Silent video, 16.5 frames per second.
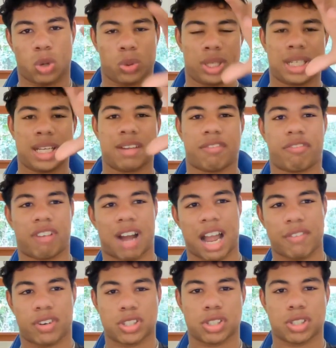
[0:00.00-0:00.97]
where you can get
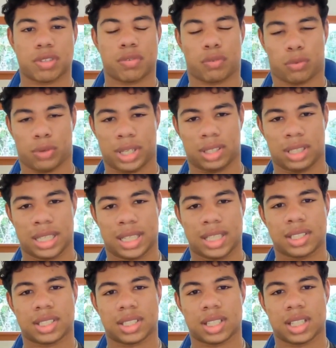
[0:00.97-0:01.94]
500 free
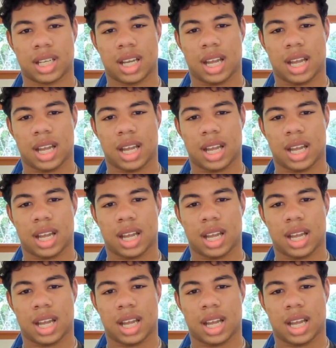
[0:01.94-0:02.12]
leads,